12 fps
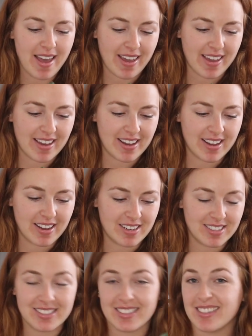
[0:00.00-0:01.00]

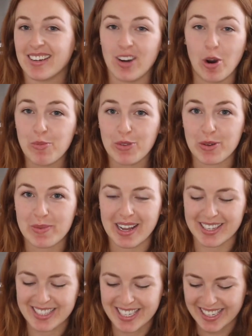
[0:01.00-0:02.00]
and hope for the
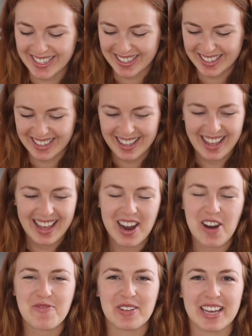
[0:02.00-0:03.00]
best.
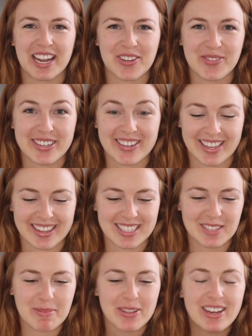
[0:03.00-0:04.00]
Hopefully I don't regret
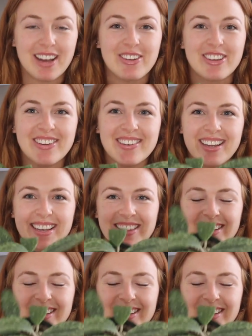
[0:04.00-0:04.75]
this, but look how cute it